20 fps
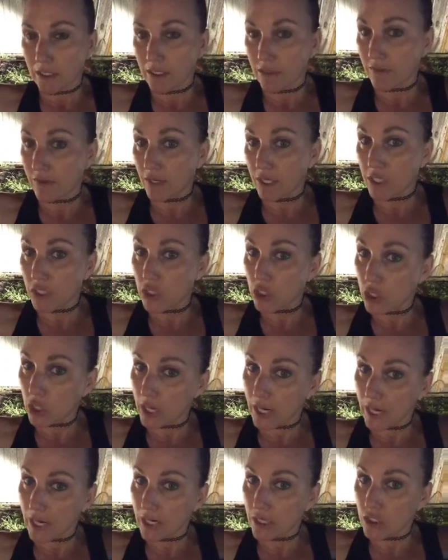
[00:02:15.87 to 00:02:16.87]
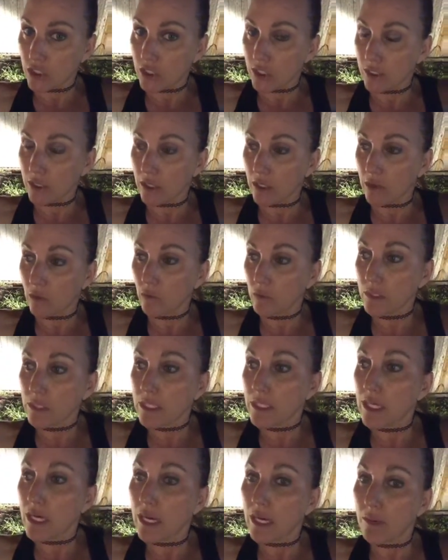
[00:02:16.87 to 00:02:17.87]
is very strange. And the
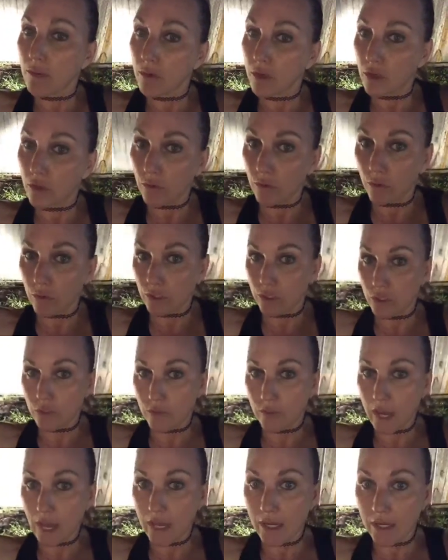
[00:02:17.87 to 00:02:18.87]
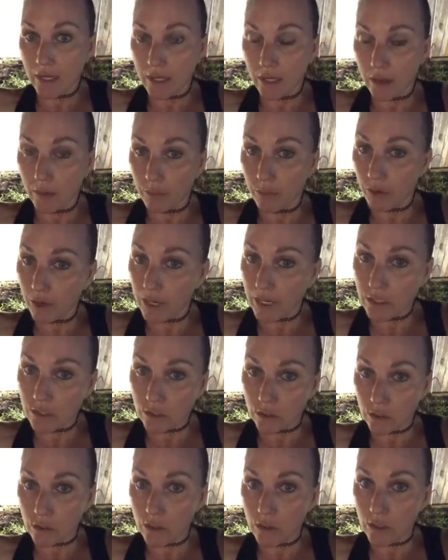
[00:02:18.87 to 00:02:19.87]
only time when you do that in an
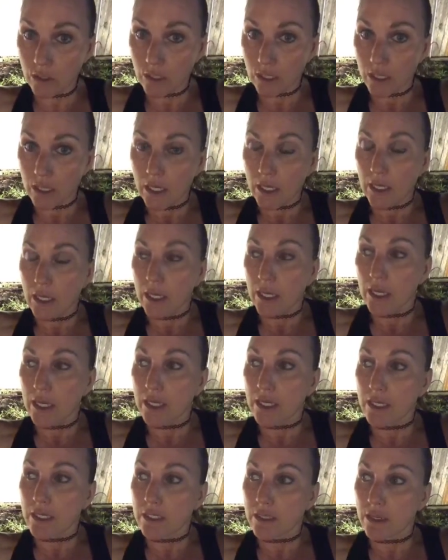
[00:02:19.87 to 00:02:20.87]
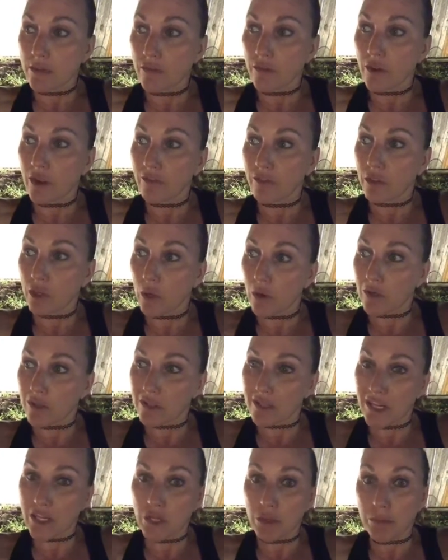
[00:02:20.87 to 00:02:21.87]
appraisal is if you have to go
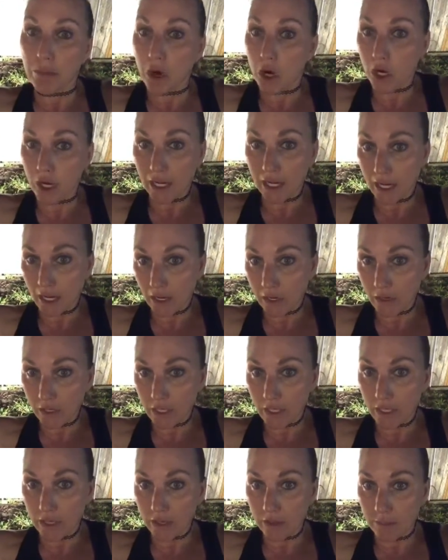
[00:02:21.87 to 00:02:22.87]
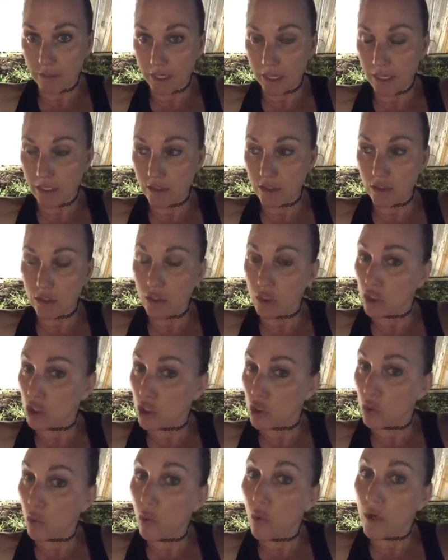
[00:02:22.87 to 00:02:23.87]
outside your market area because there's a
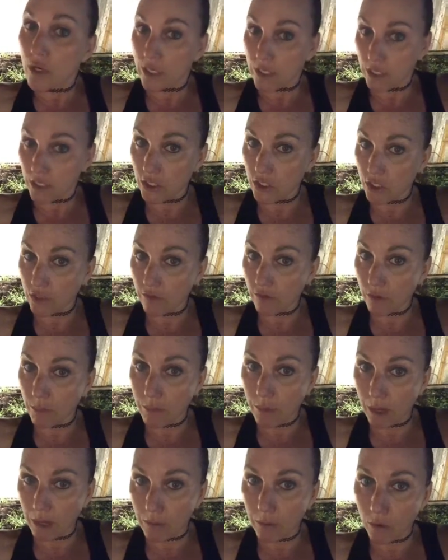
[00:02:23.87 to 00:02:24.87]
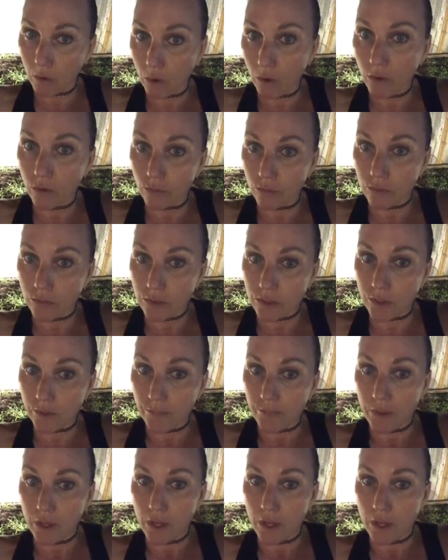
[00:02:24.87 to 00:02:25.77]
shortage of comparable homes.